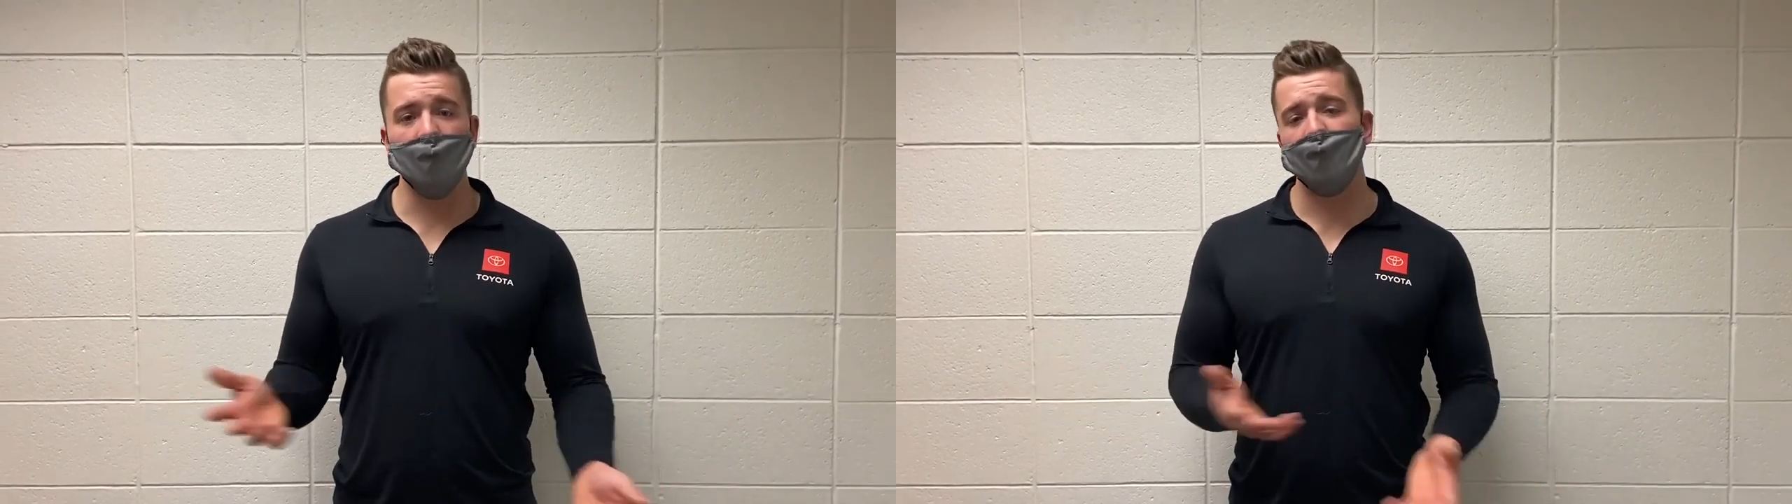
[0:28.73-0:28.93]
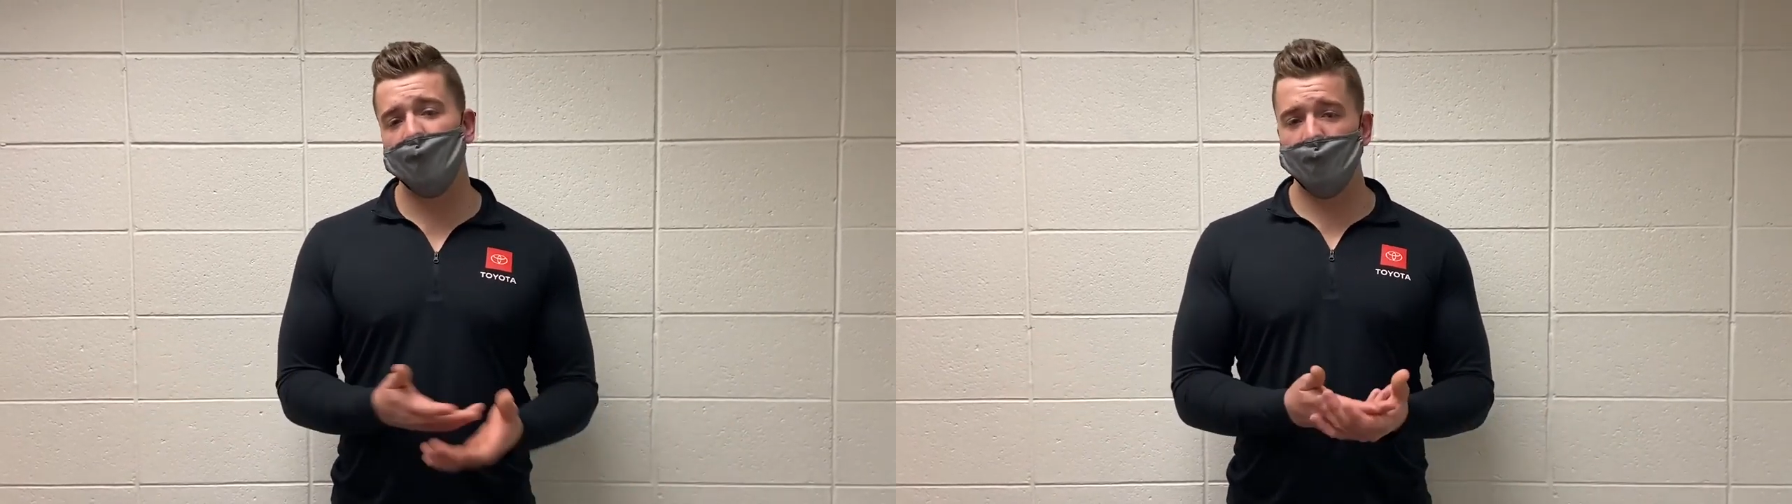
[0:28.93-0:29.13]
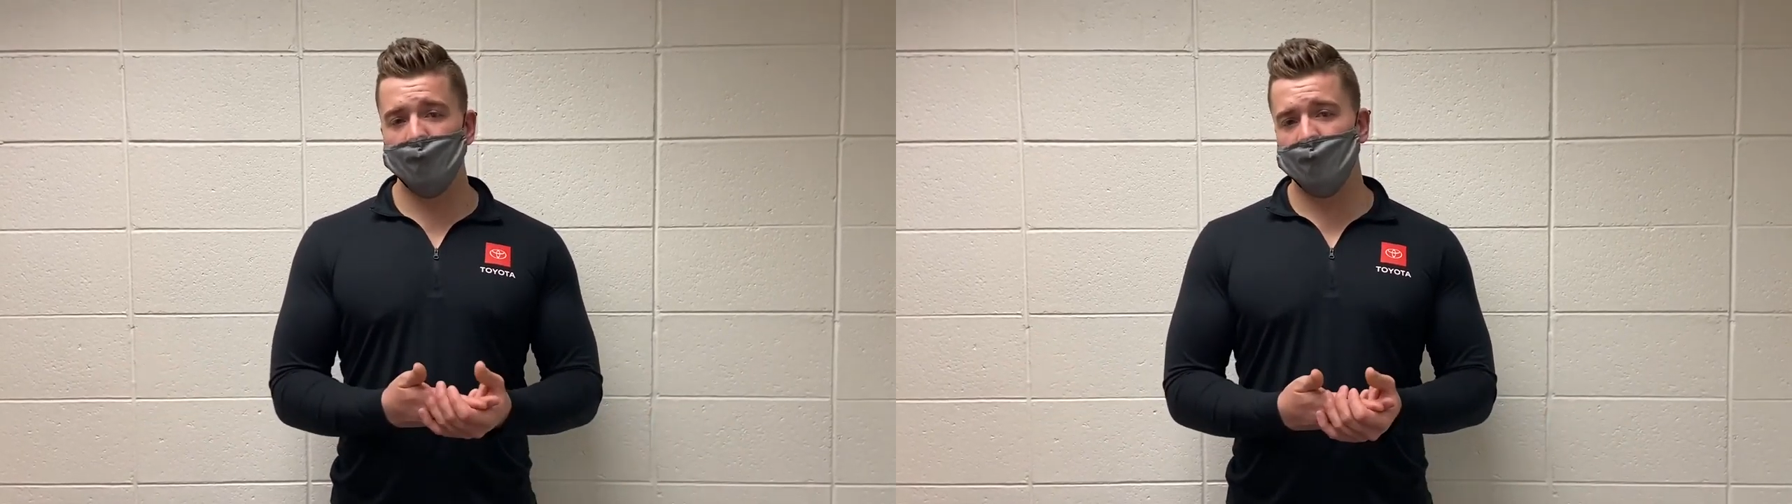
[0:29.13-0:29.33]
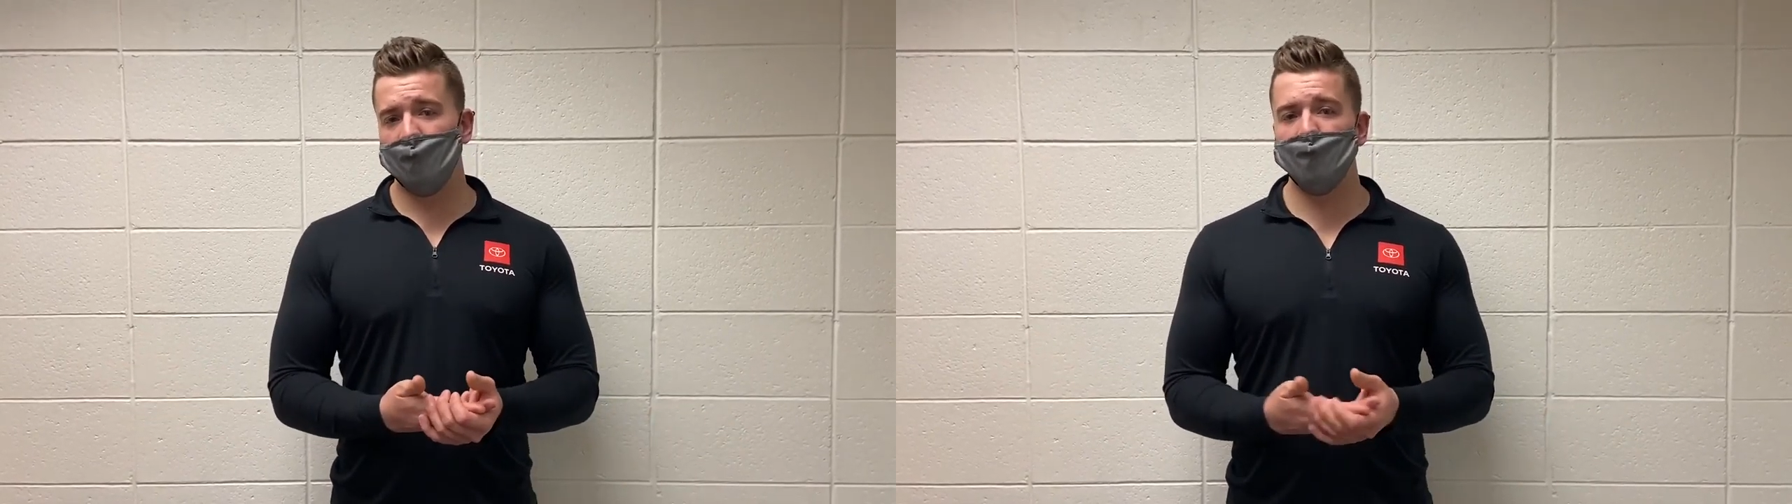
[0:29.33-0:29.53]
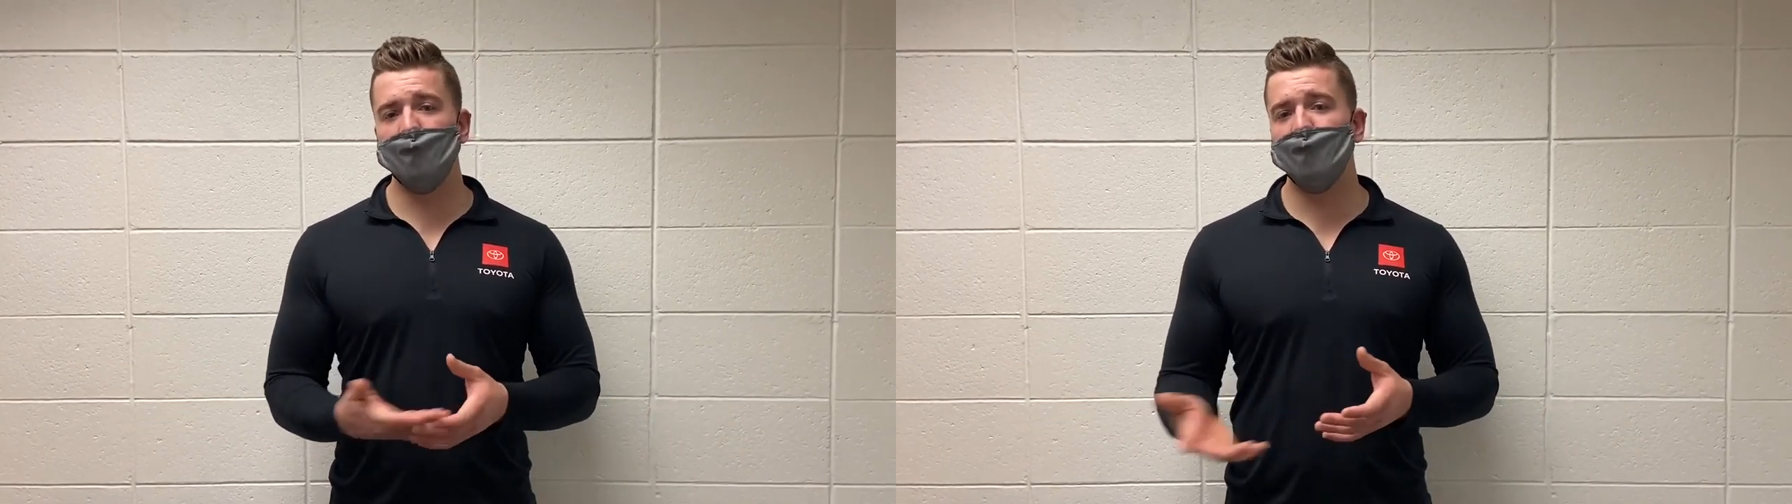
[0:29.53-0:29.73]
Your vehicle is going
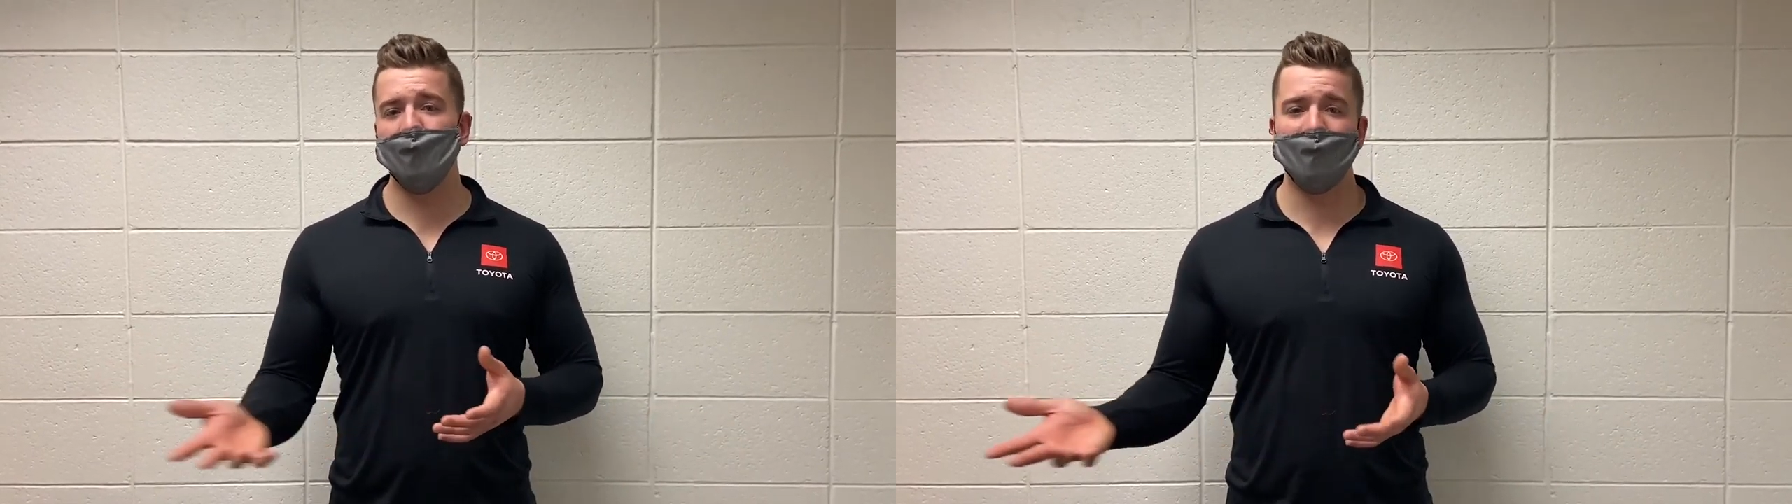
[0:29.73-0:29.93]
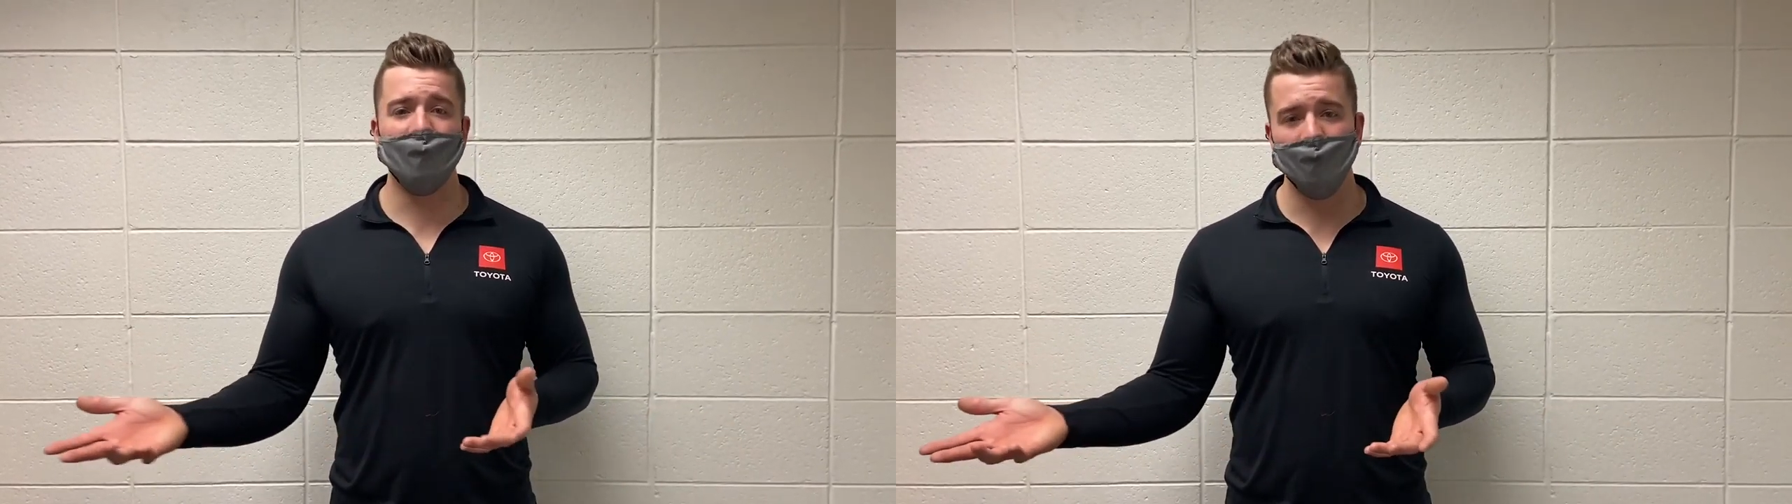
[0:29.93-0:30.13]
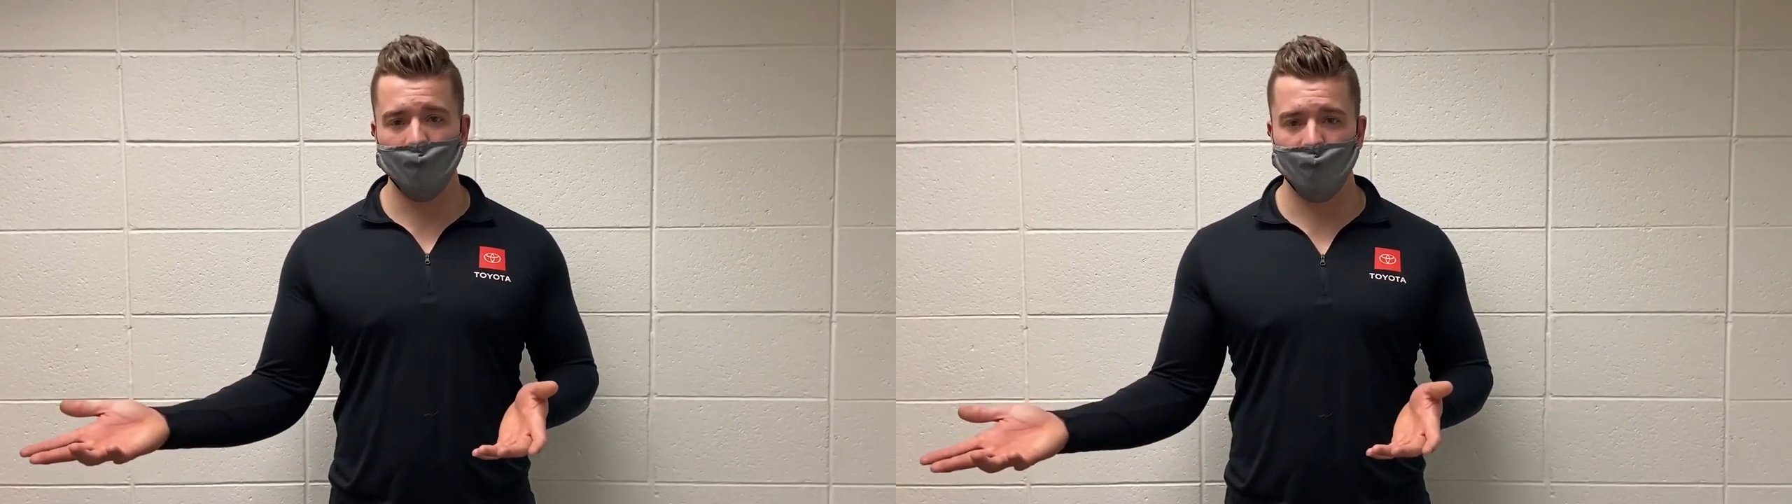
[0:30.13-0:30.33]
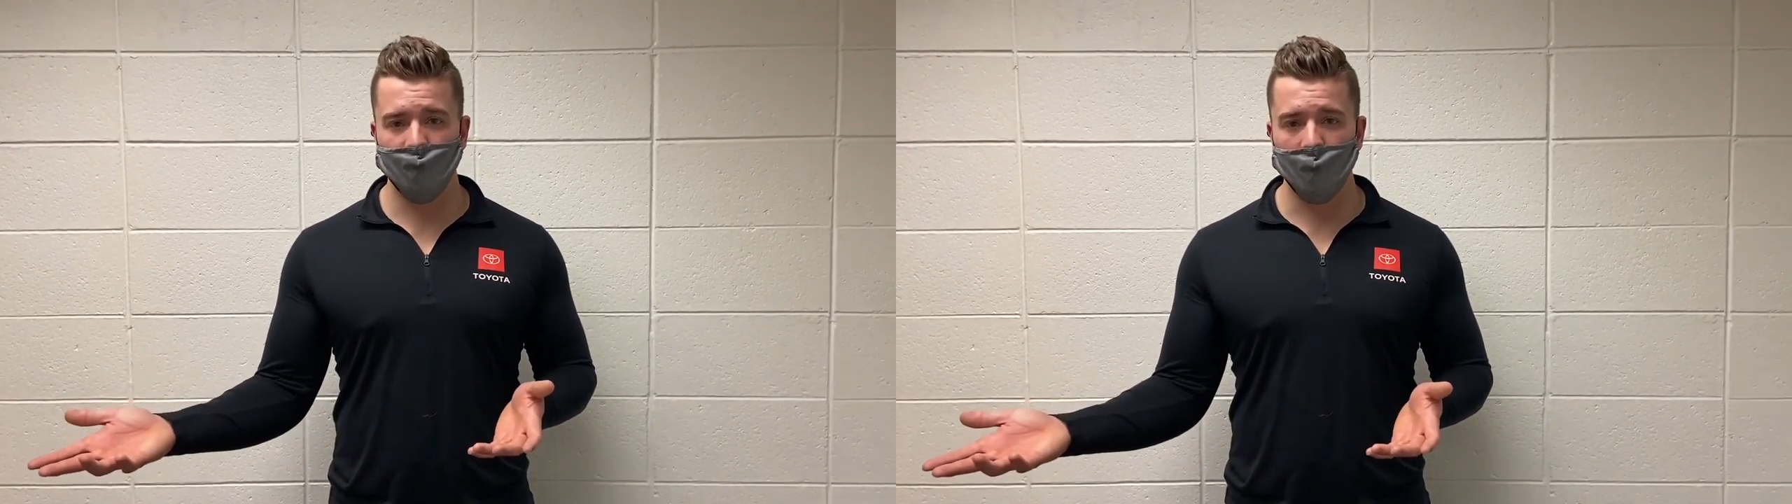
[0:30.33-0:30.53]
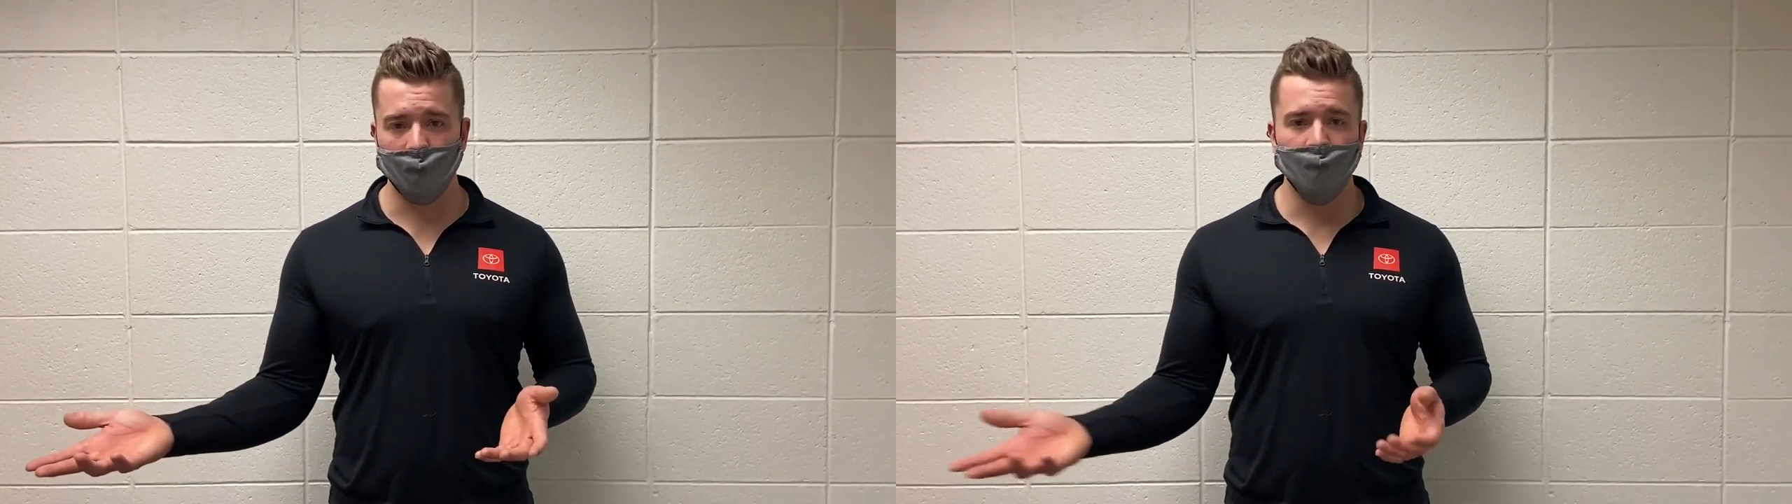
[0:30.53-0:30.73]
to depreciate less as a
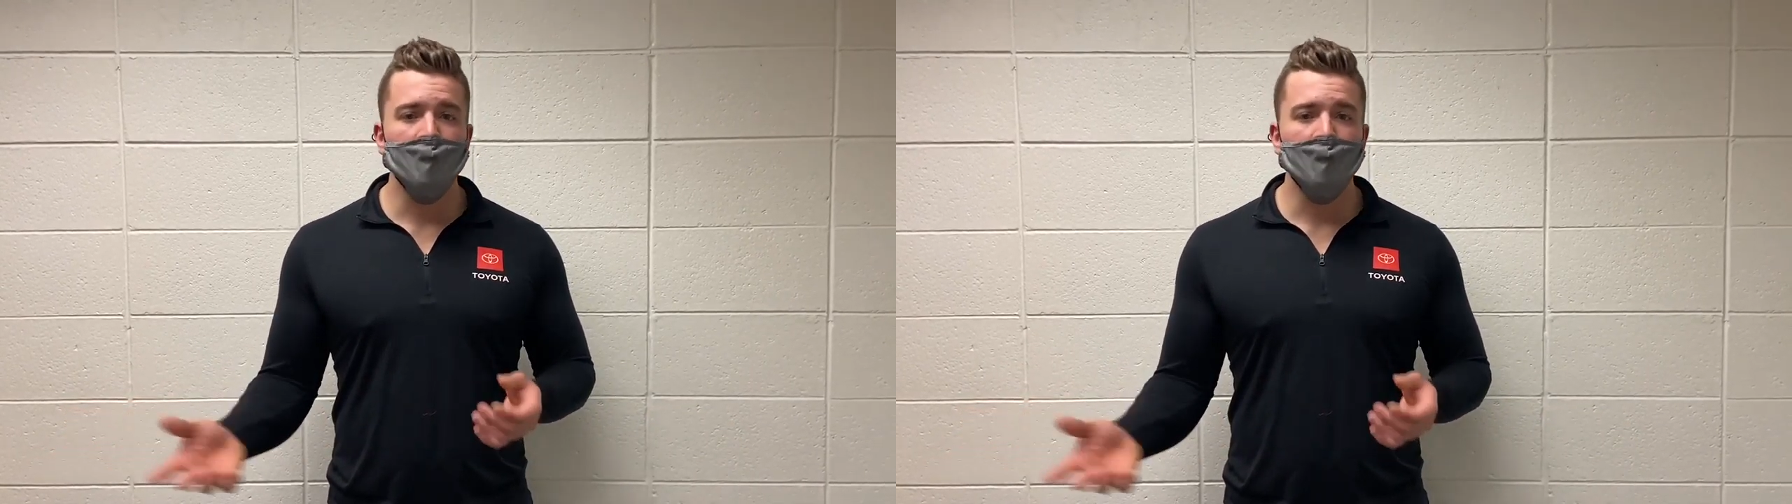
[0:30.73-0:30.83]
result.